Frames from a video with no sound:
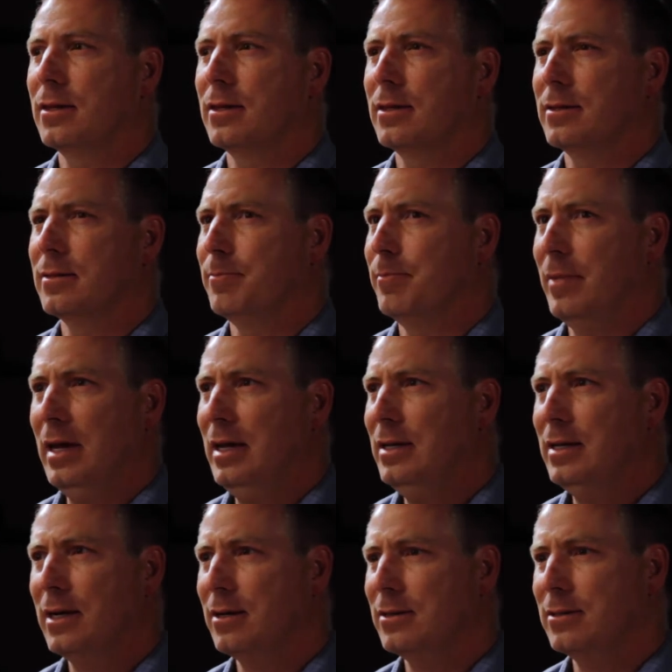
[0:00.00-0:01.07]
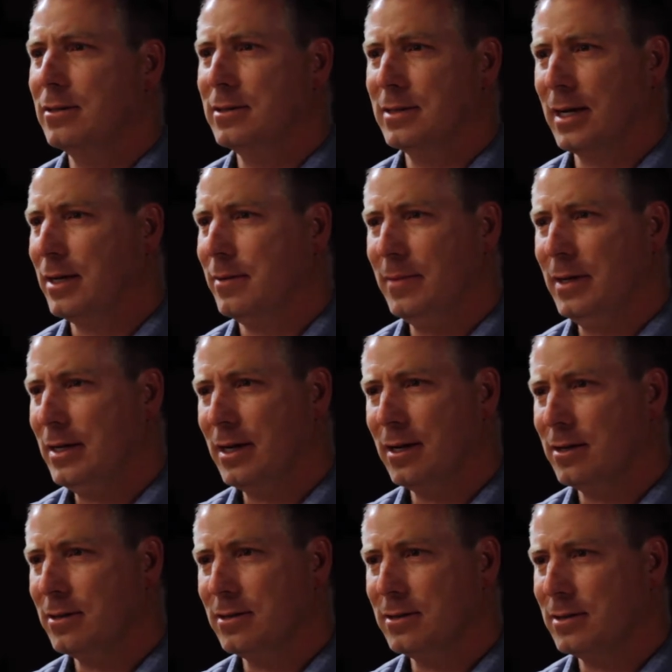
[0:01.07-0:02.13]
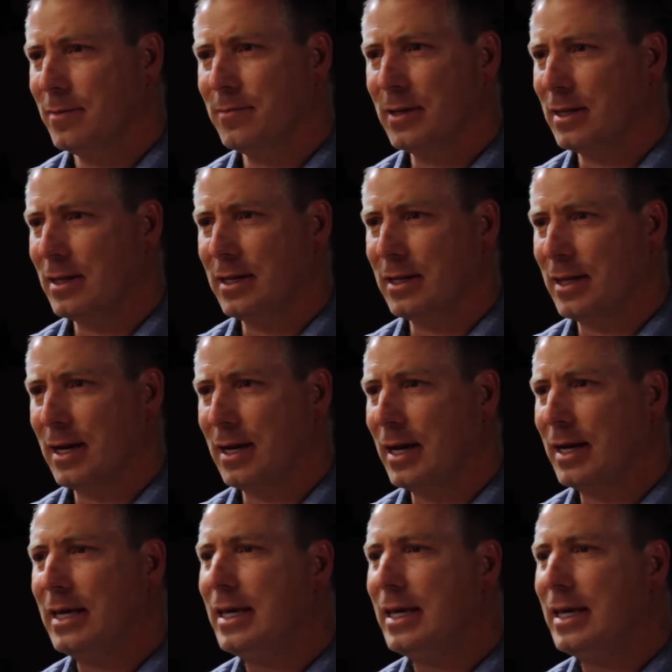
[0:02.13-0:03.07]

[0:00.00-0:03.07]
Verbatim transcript: the main character, second main character, something like that, a